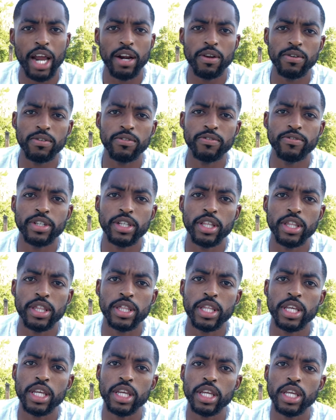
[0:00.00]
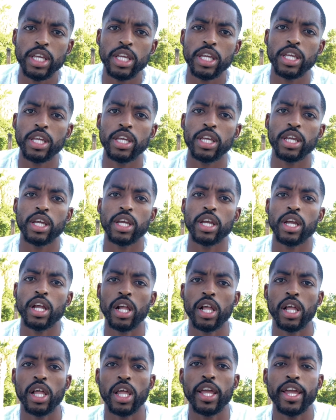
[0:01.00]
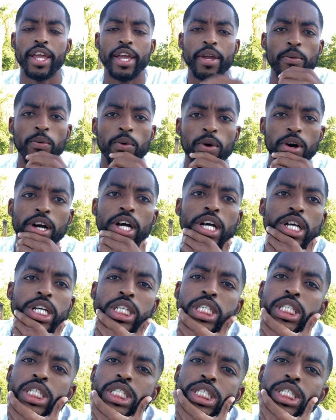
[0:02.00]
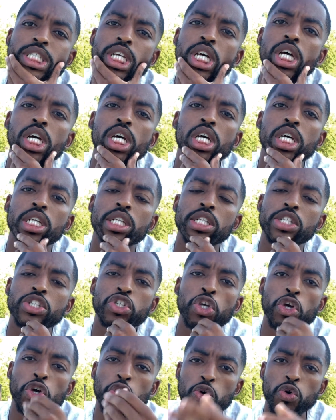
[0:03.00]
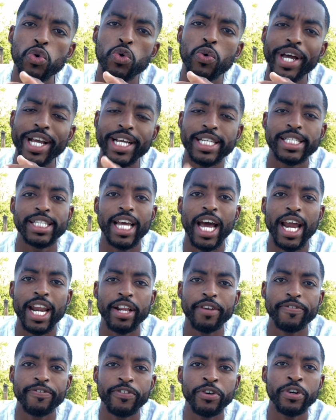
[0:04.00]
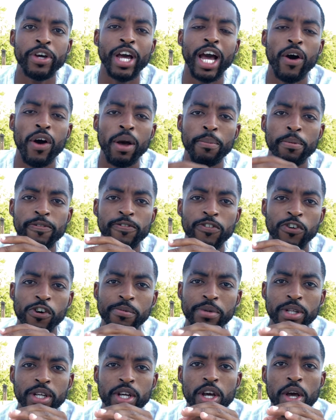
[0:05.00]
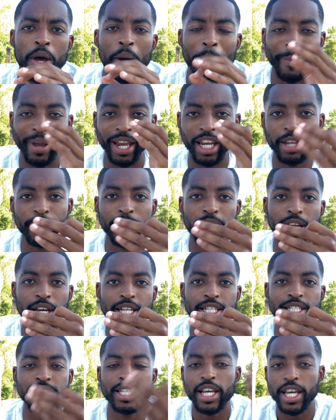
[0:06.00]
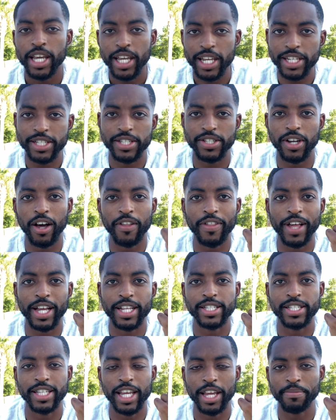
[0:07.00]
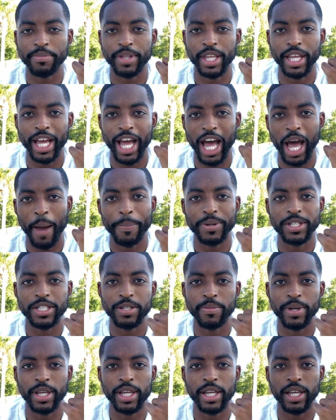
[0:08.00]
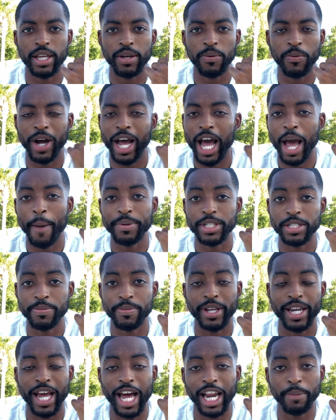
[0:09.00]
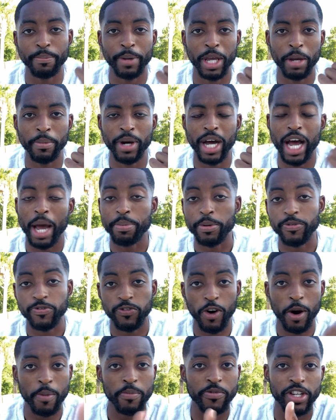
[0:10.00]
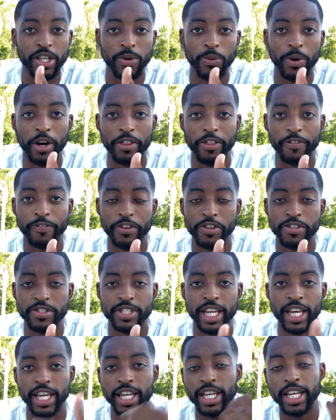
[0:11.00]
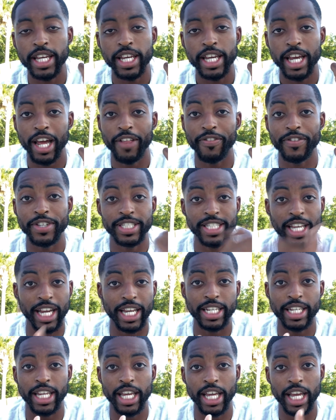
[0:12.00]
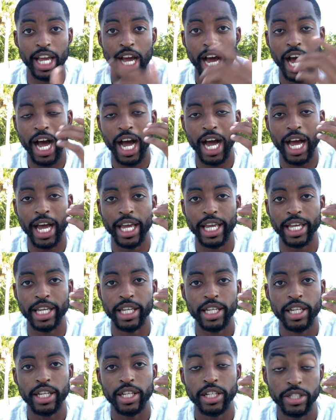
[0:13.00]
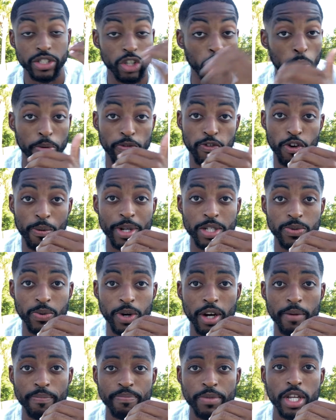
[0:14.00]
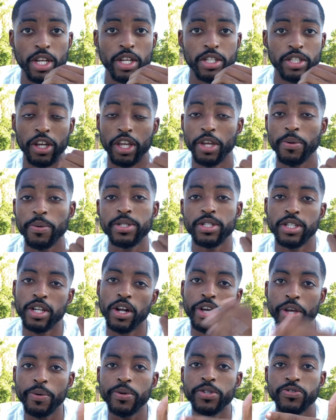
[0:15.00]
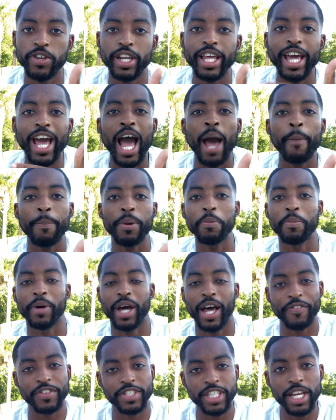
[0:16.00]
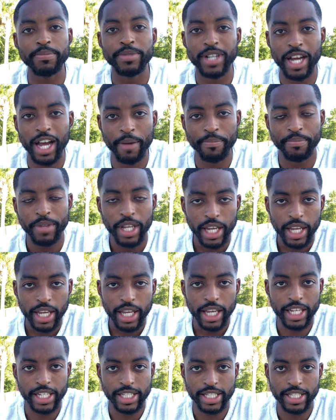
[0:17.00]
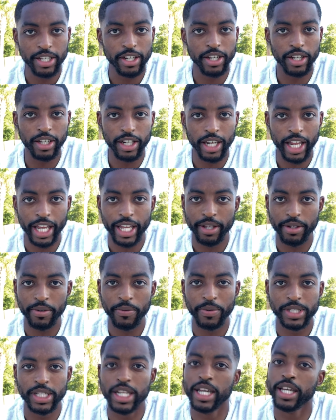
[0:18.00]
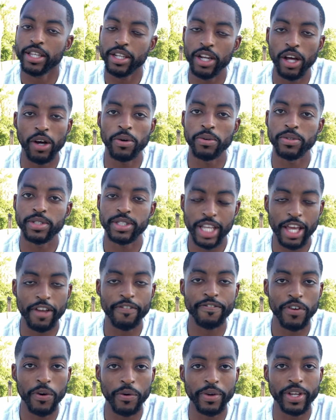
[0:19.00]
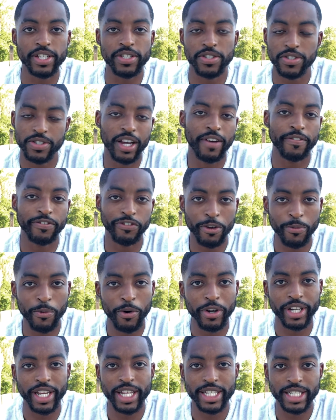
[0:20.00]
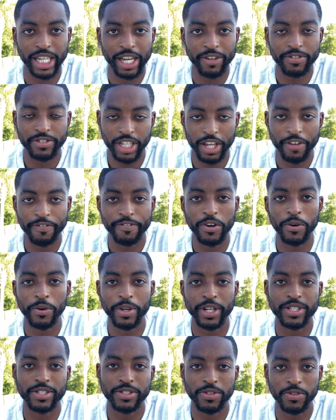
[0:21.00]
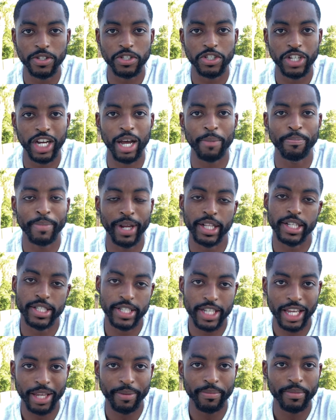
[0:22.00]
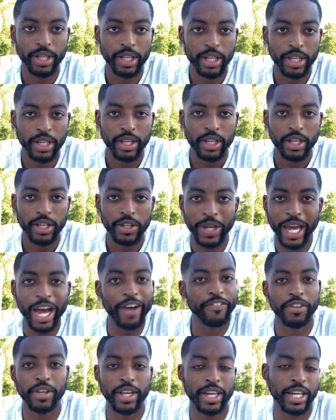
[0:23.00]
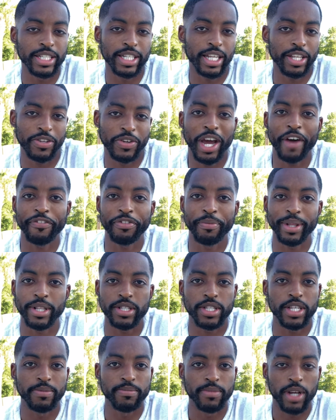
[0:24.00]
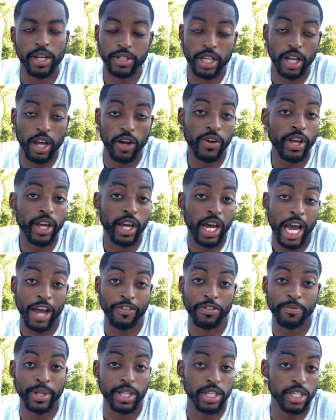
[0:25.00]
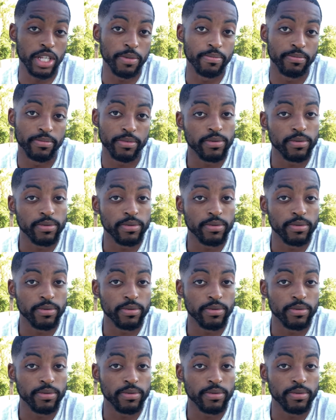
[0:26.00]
don't really think he was too ecstatic for how I performed, mainly because he saw that same thing happen to me, what happened to me in Alabama. I performed really well the first day, and the second day, I don't perform as well. So he was, you know, he was really happy, but at the same time, he still like was like, you know, stay focused. You still have 3 more days left. Stay focused, do the job, make the team. You have to, and he's like, you have to make the team. I was like, okay, I have to make the team.